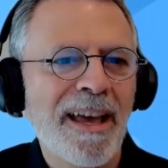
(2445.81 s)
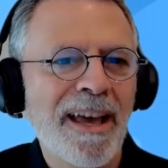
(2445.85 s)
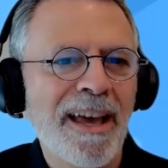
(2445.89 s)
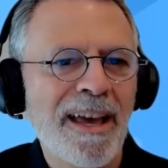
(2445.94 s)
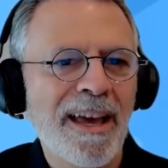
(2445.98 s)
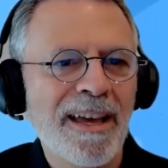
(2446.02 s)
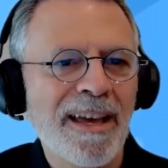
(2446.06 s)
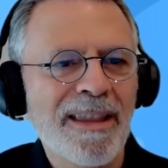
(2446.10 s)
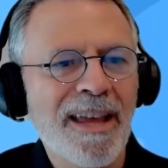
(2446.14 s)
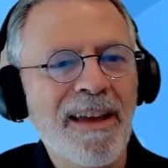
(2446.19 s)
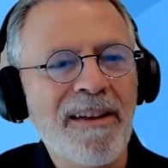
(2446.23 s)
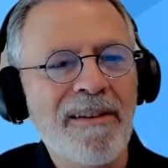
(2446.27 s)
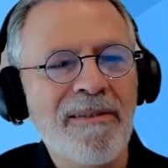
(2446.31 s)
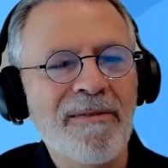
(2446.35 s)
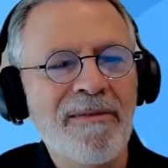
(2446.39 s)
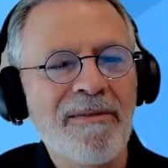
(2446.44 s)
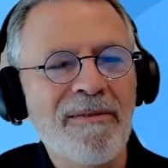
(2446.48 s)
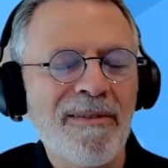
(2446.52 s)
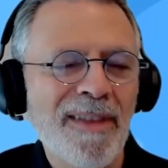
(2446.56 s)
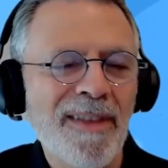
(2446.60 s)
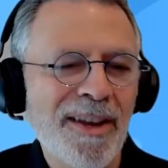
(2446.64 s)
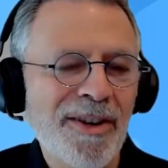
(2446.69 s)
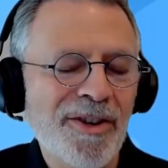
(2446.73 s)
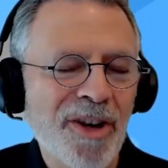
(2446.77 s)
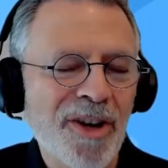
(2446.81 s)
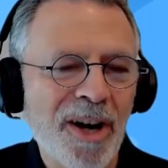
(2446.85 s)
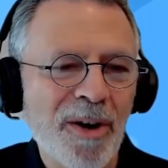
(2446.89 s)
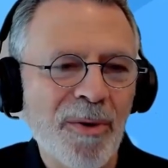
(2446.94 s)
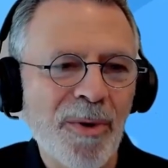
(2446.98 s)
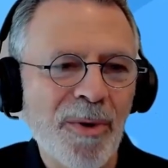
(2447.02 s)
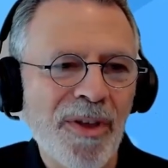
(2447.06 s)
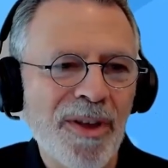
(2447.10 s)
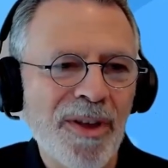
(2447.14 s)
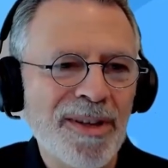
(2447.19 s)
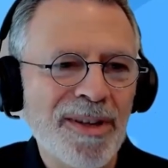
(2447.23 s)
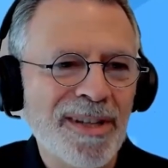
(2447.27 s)
And they share
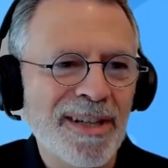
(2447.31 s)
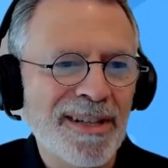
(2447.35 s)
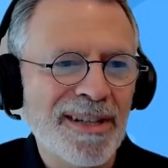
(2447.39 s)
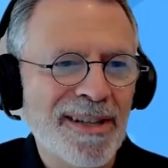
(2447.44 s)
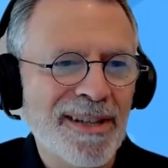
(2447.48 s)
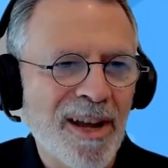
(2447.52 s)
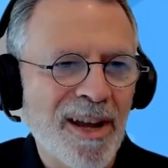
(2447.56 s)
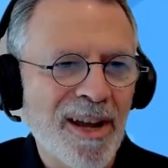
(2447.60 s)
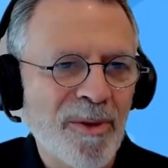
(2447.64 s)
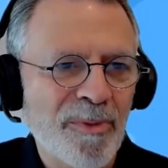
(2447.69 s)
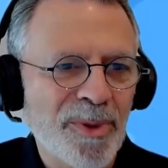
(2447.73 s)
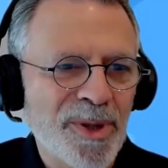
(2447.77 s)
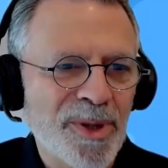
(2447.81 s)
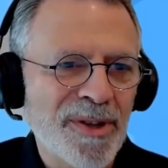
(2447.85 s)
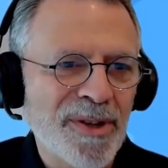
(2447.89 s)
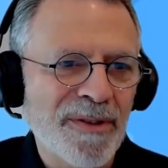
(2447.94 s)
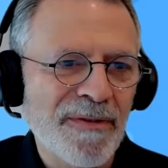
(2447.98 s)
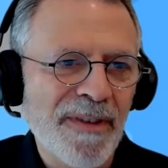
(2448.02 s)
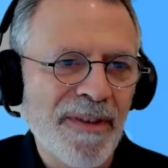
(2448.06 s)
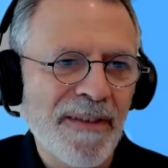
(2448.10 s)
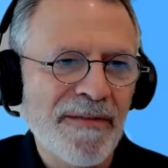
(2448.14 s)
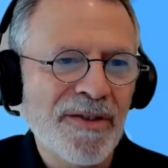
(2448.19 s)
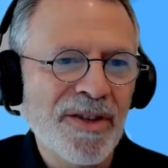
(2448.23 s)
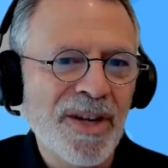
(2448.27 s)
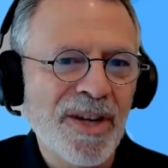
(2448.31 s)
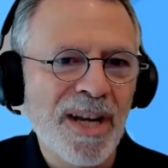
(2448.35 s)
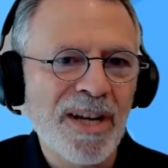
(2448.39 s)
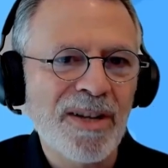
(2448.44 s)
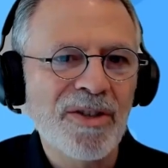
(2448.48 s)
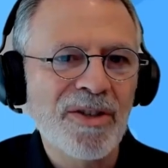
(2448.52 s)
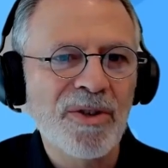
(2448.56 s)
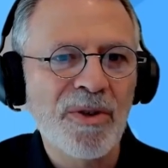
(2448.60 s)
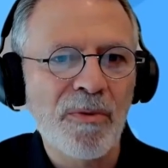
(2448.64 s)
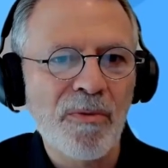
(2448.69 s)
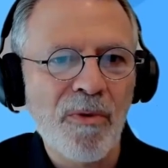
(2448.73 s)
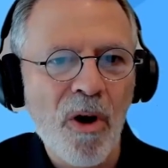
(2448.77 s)
with us examples of they've
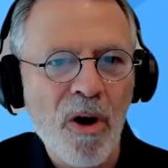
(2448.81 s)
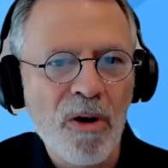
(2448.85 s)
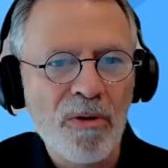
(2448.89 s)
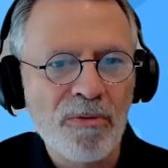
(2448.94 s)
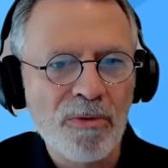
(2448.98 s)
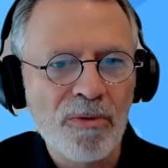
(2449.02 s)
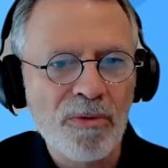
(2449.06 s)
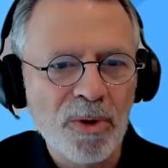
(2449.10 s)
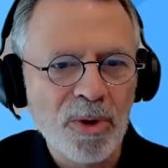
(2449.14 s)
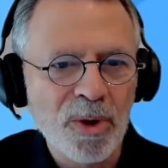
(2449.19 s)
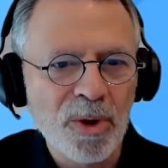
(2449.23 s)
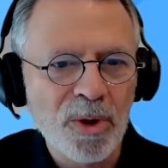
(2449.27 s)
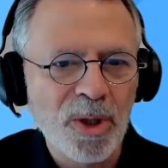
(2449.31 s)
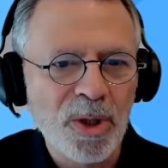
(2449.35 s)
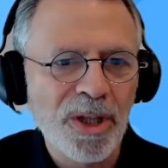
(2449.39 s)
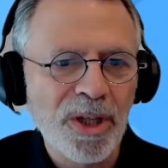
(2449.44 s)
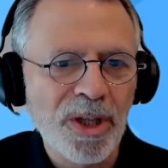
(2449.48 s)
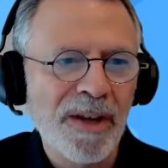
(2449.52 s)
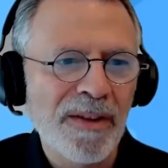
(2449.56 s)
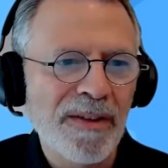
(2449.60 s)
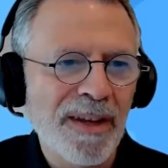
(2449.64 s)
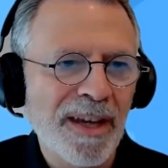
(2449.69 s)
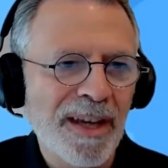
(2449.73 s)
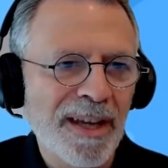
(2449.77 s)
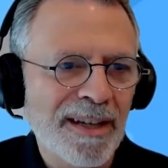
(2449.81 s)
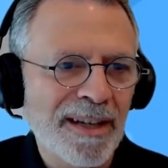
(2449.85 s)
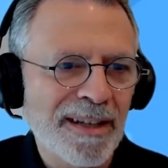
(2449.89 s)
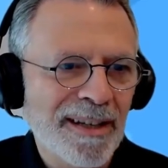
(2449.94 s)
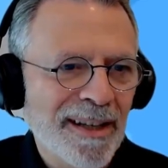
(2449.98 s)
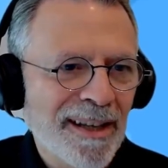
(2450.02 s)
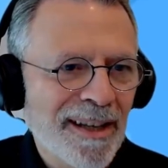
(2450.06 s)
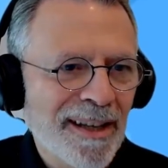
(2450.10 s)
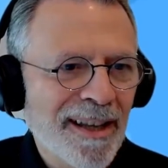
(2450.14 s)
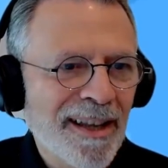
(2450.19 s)
changed the wrong rule and then